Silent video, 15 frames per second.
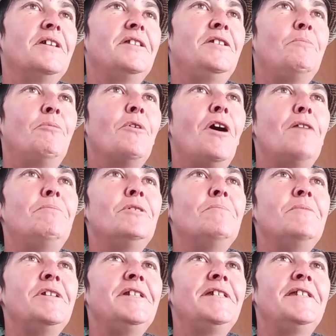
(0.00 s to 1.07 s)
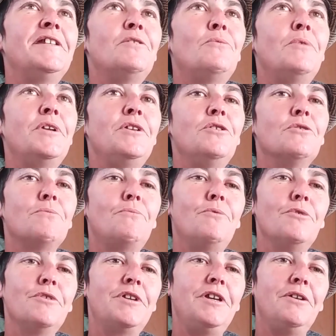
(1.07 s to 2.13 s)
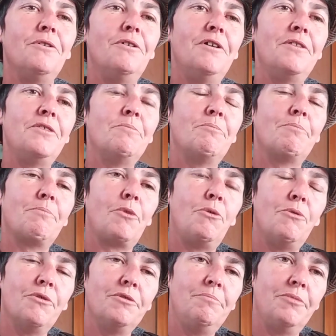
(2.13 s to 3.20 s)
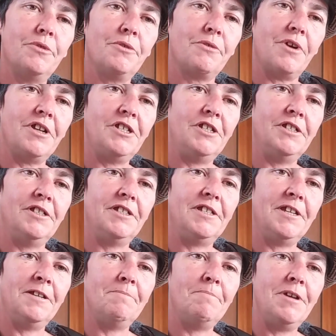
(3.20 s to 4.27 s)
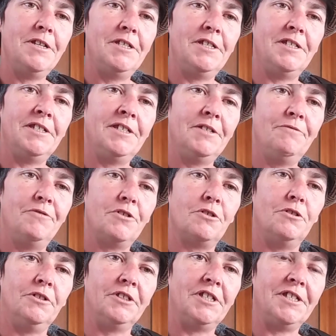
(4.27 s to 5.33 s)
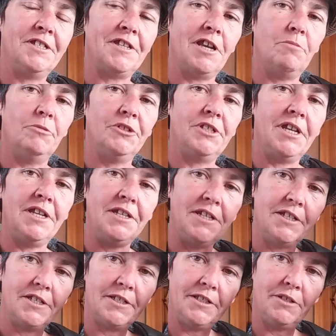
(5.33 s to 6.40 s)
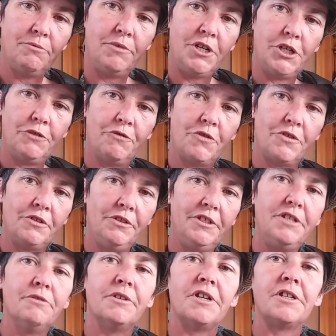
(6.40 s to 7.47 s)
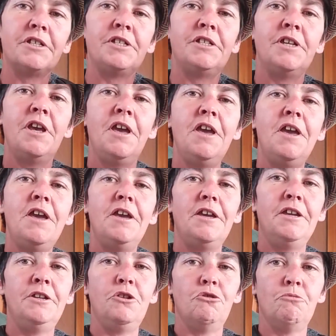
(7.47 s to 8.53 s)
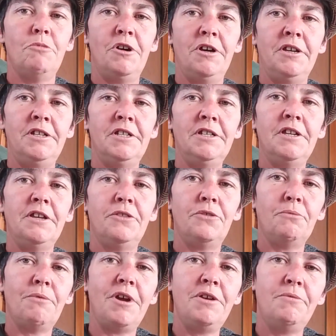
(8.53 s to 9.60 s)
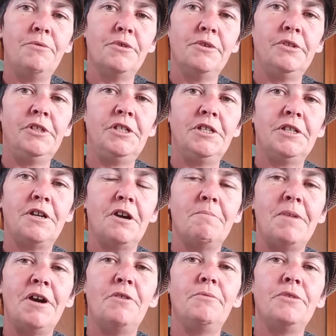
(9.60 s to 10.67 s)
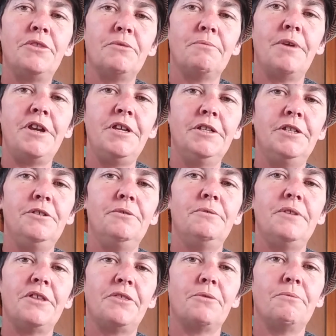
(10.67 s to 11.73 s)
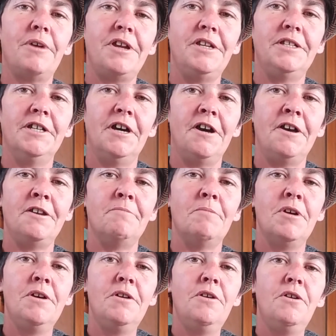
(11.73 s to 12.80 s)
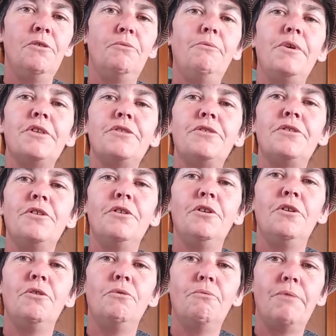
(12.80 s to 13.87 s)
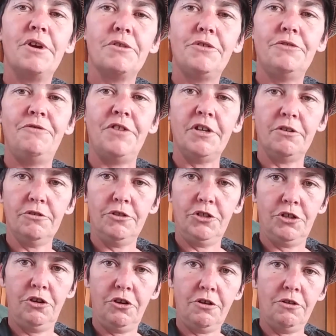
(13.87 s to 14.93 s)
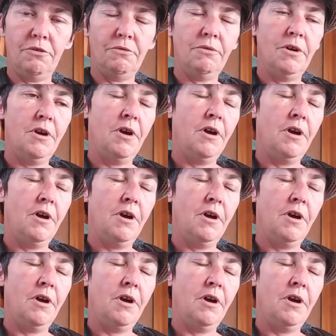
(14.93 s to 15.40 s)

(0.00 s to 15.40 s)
The problem is that when you're working on the chord progressions, it makes it difficult to simultaneously reach for the lyrics in your mind and get the right words to come out with the right tune at the right time with where the fingers go.